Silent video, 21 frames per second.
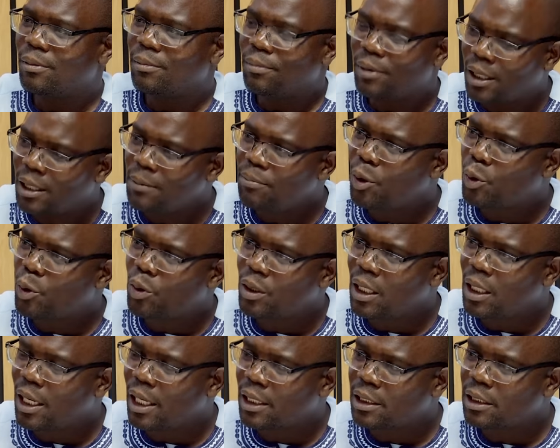In between
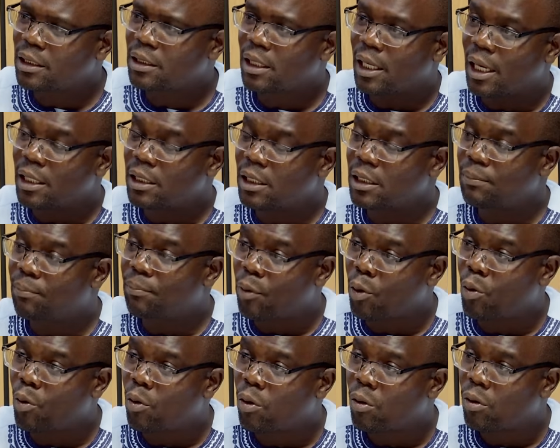elections, the ANC is
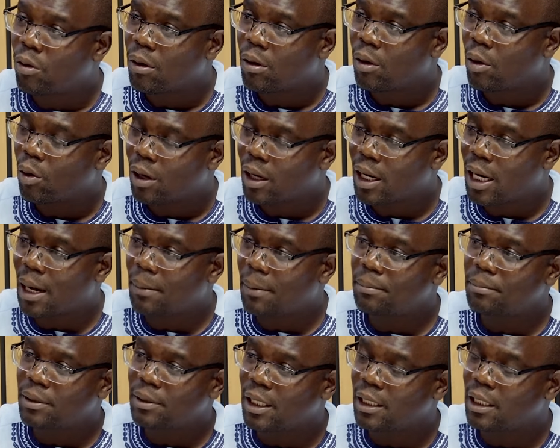broke.
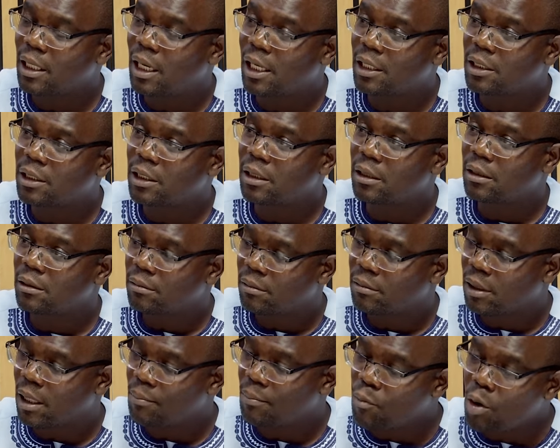Comes an election,
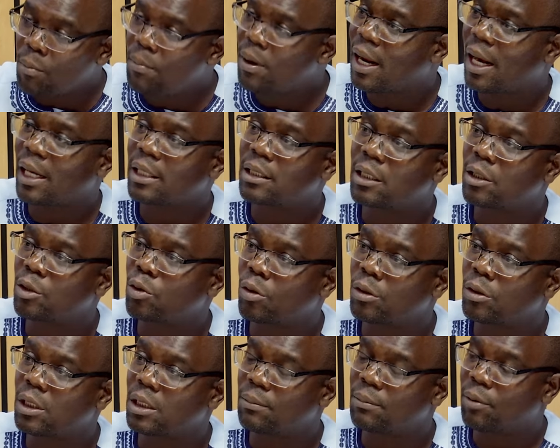they mobilize
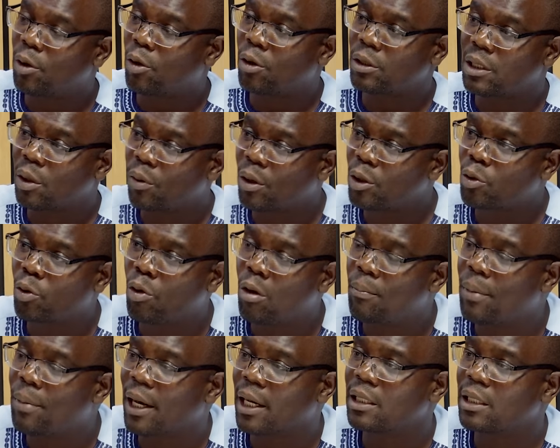resources because they want to go
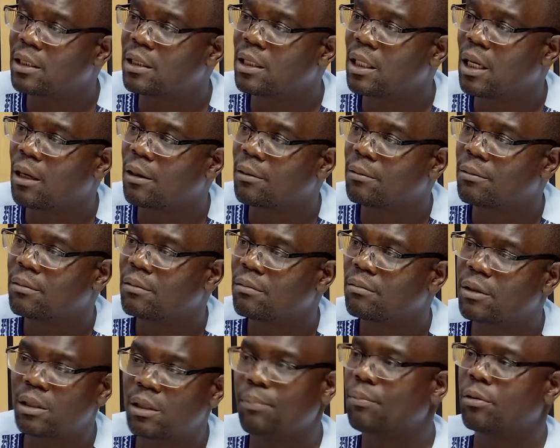back and steal.
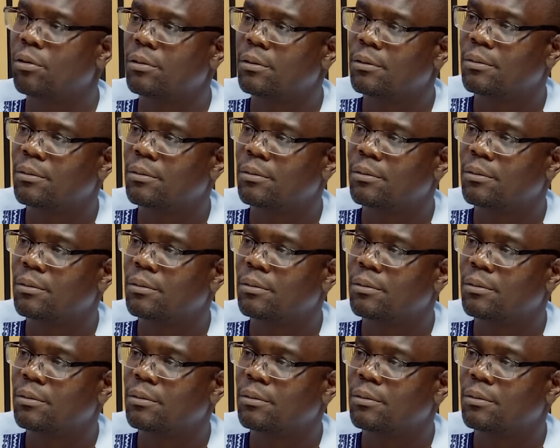Simple.